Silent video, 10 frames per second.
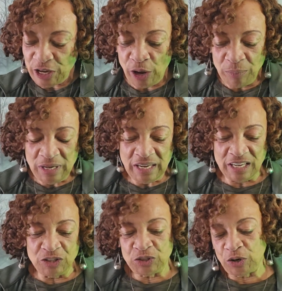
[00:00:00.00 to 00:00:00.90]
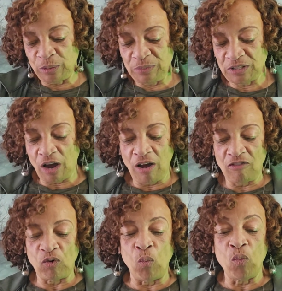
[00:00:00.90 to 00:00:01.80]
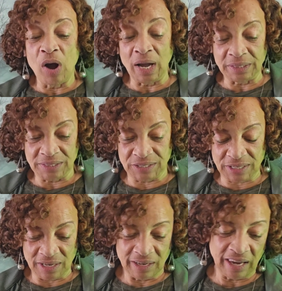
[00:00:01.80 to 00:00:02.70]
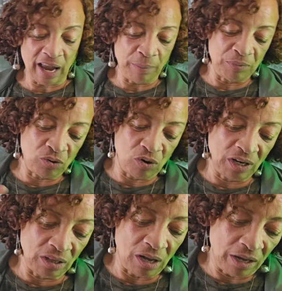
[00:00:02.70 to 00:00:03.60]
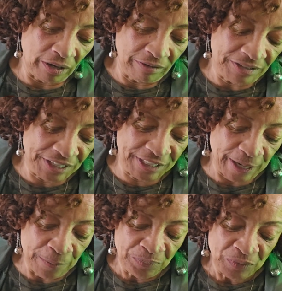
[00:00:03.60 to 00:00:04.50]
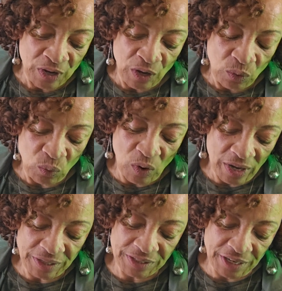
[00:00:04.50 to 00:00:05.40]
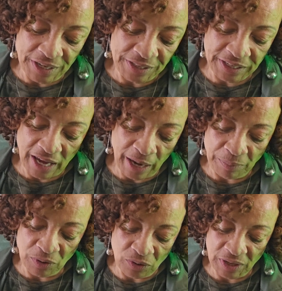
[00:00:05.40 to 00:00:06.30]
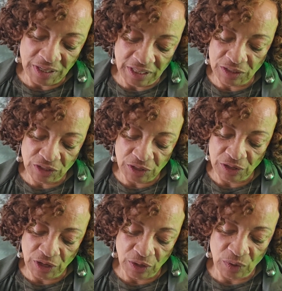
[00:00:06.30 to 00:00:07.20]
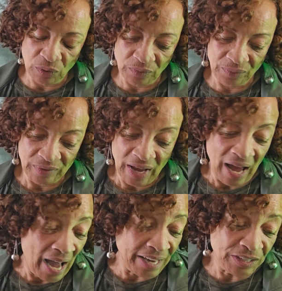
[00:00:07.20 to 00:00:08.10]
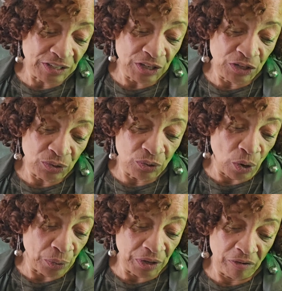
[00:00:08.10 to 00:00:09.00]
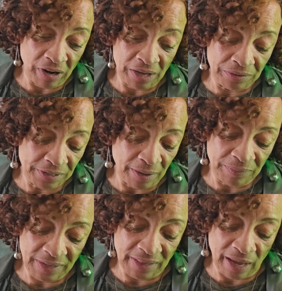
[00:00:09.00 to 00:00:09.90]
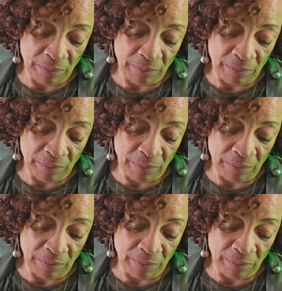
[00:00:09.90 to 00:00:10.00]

Tell me in terms of what Capricorn loves. What does Capricorn need to know? I see you going around something